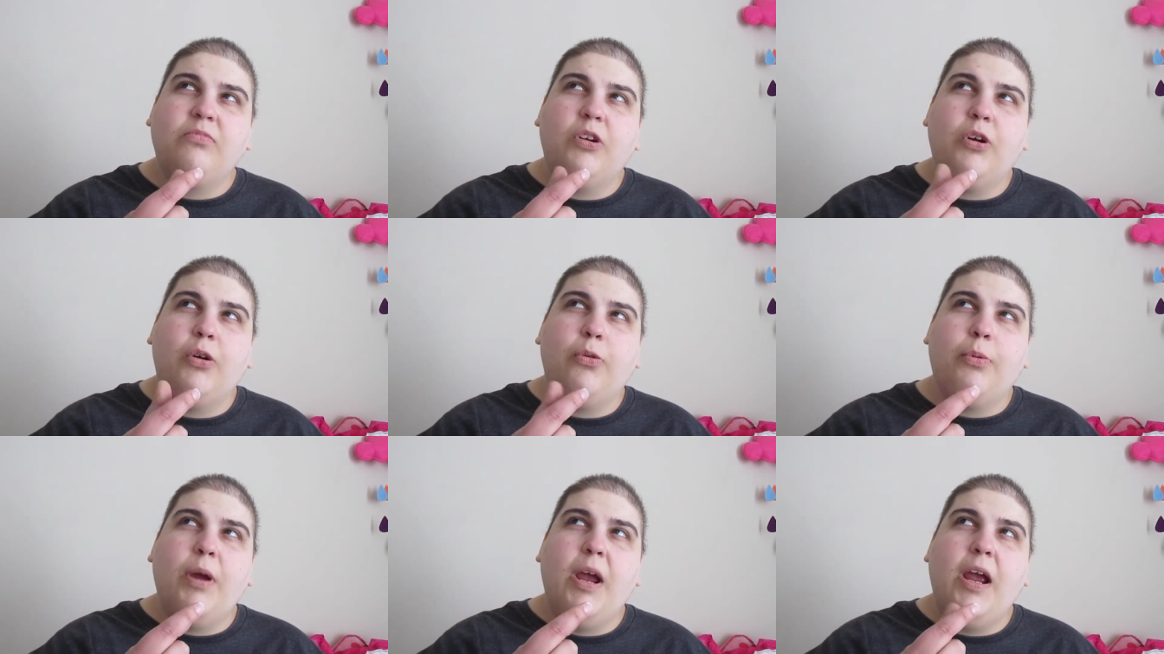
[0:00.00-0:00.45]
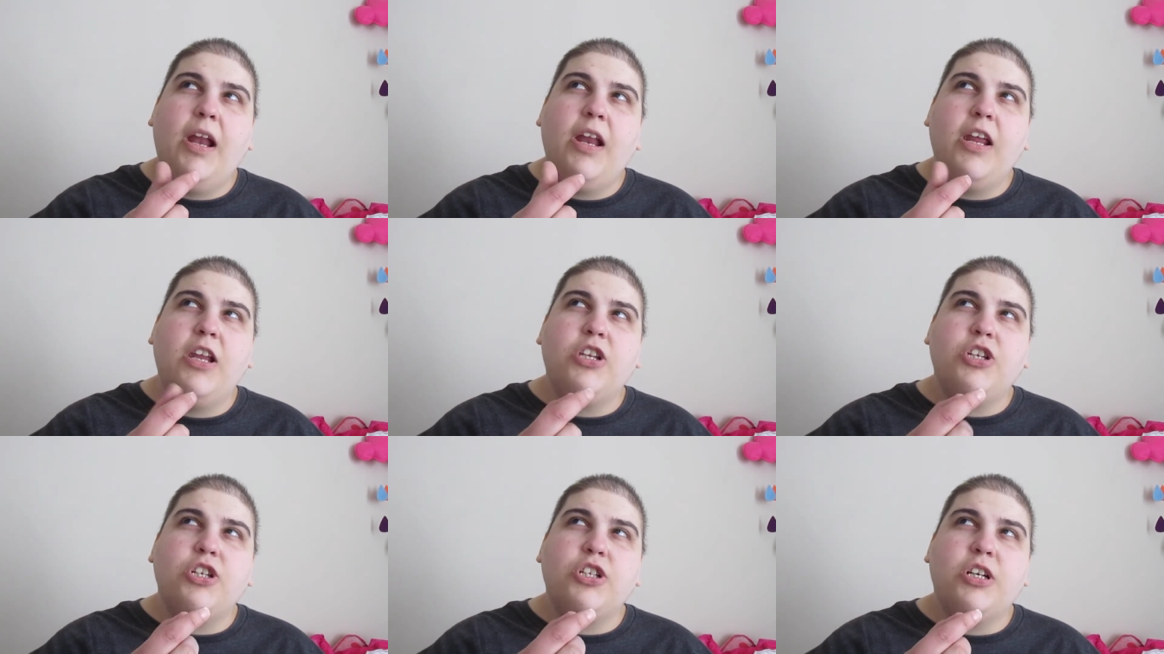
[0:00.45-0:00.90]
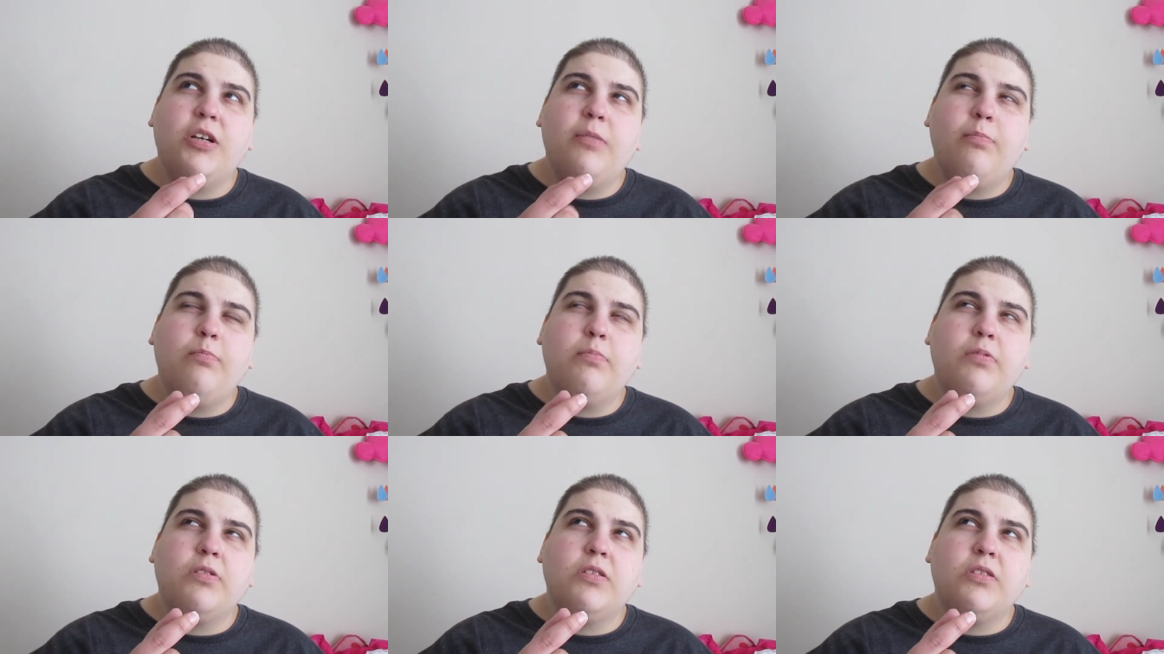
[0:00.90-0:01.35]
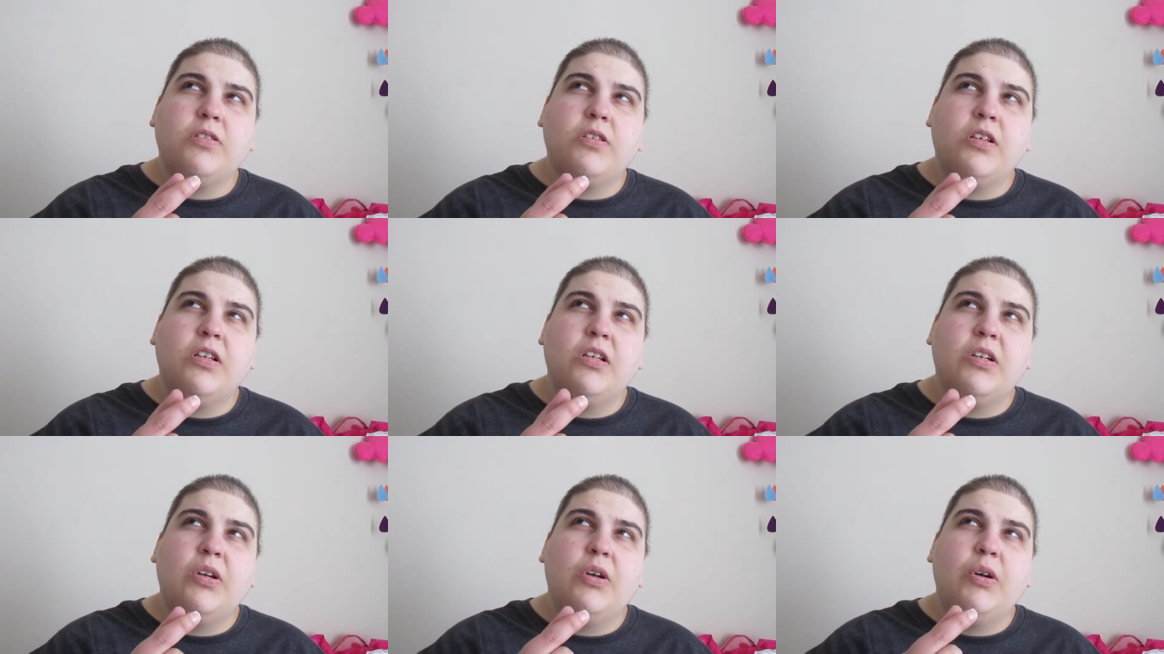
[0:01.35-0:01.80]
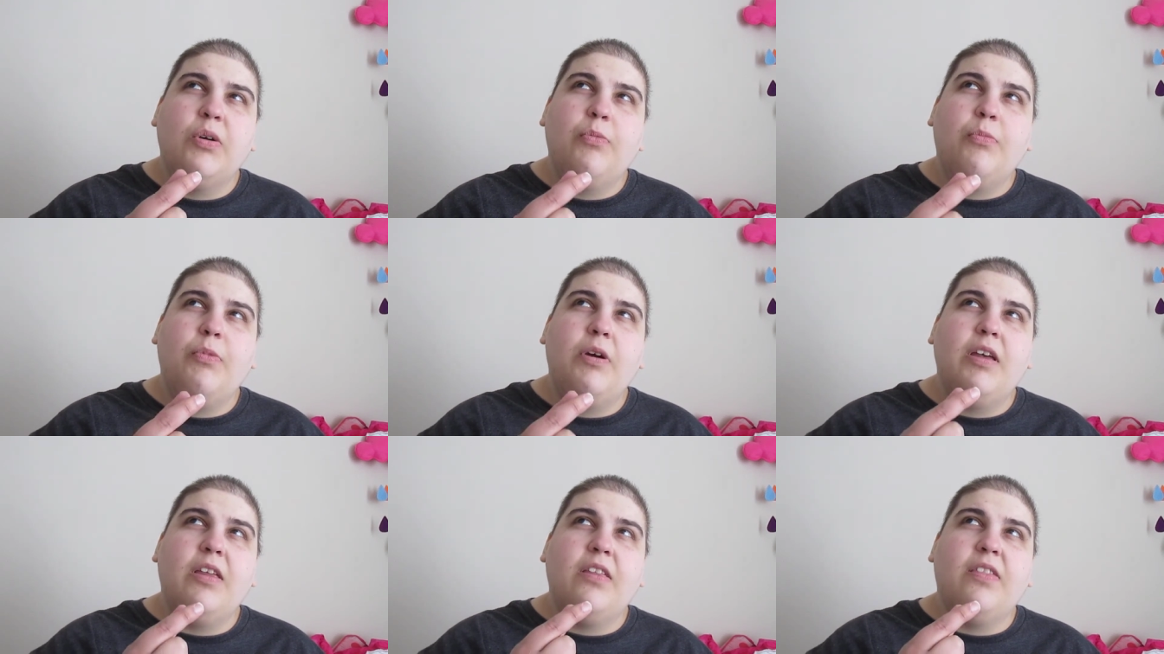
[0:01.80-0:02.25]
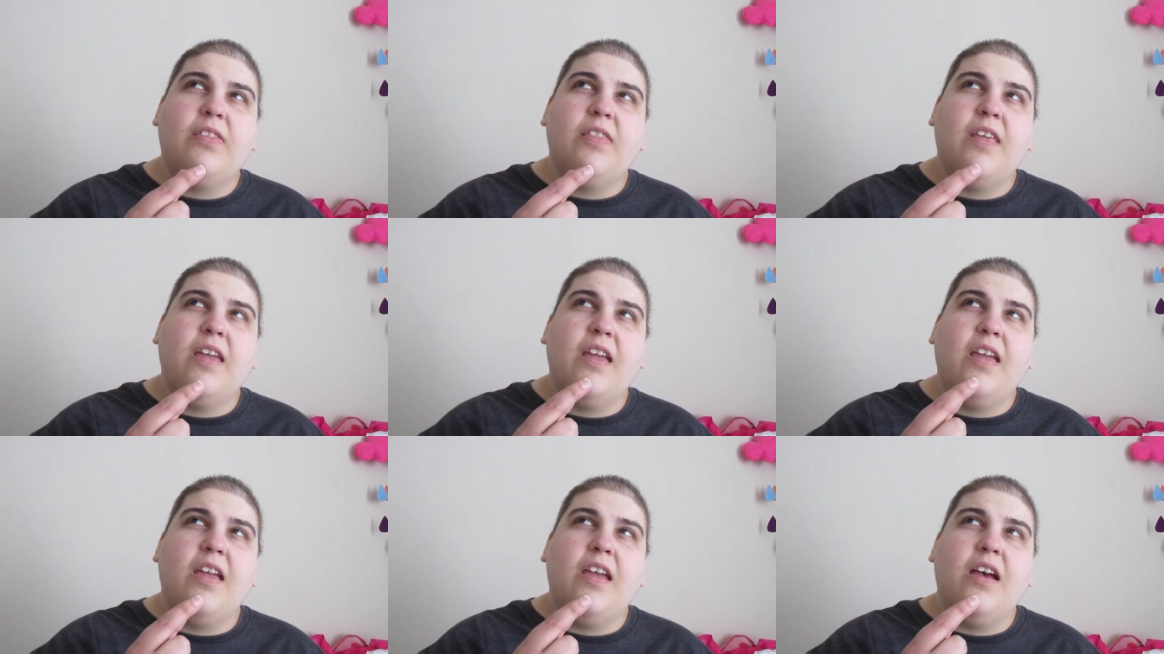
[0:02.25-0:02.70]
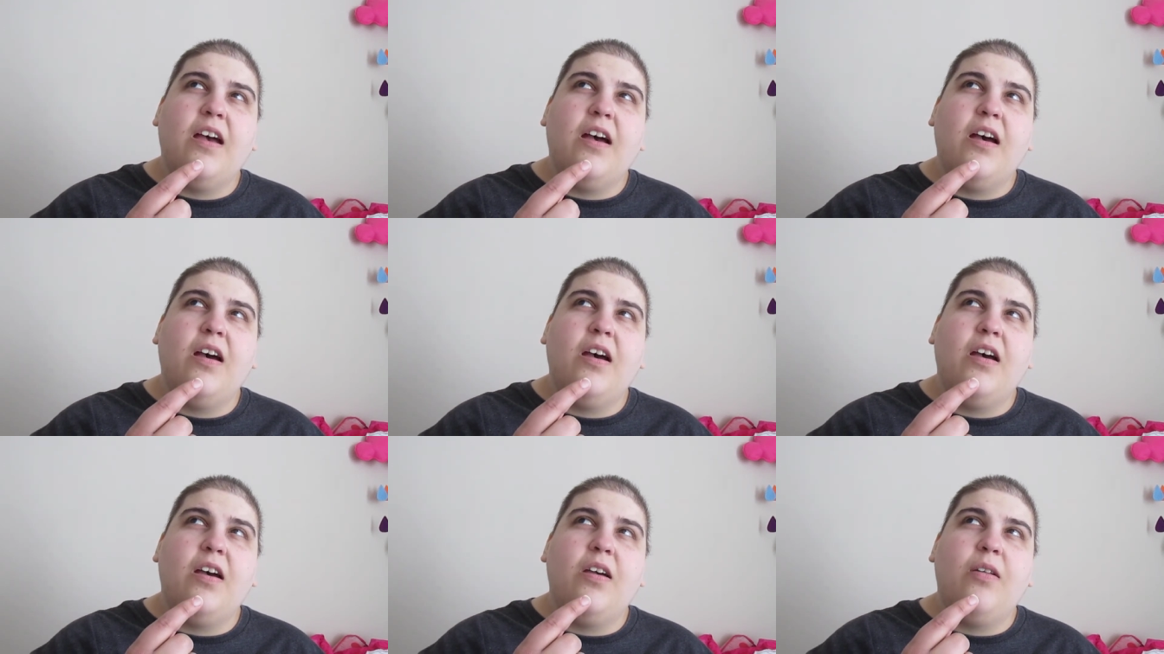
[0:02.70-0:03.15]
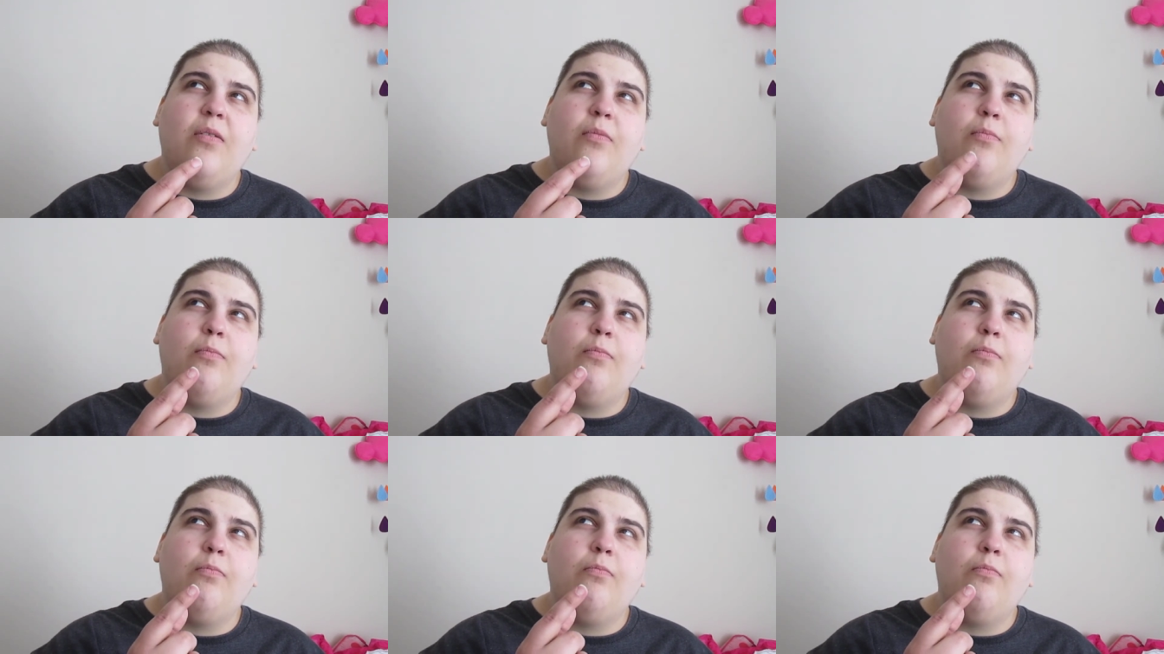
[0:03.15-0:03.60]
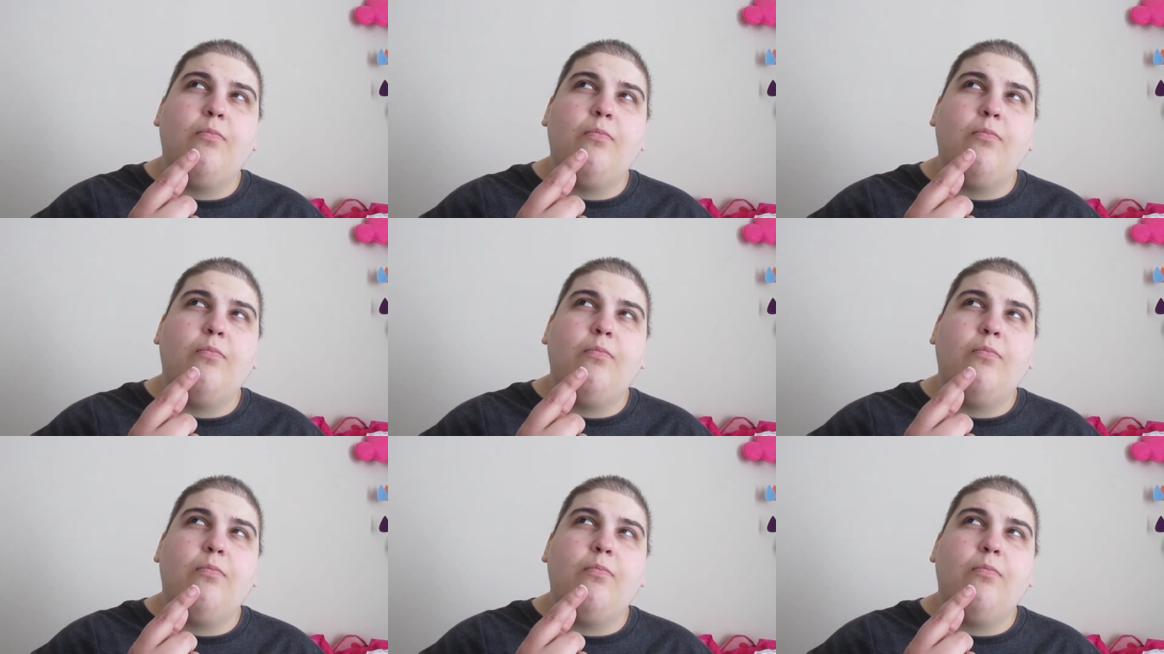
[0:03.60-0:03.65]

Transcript: grainy chips with and